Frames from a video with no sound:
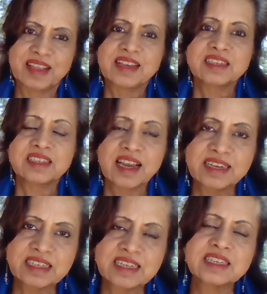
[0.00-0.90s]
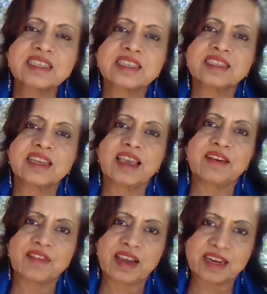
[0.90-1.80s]
Scientists
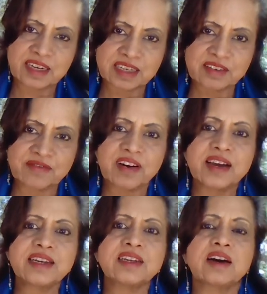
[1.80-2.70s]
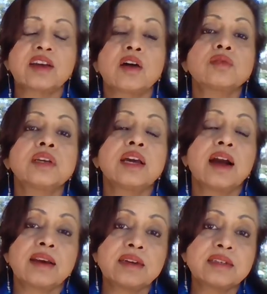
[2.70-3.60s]
have identified around
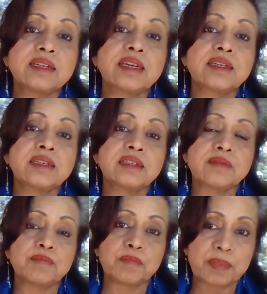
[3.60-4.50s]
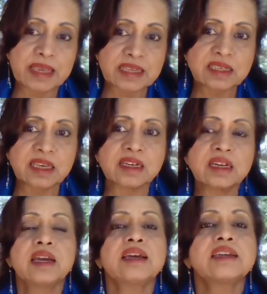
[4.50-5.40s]
100 basic
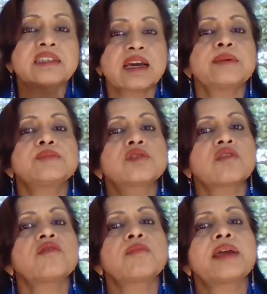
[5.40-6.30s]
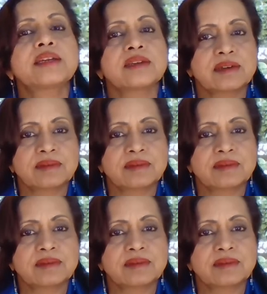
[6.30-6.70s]
types of matter.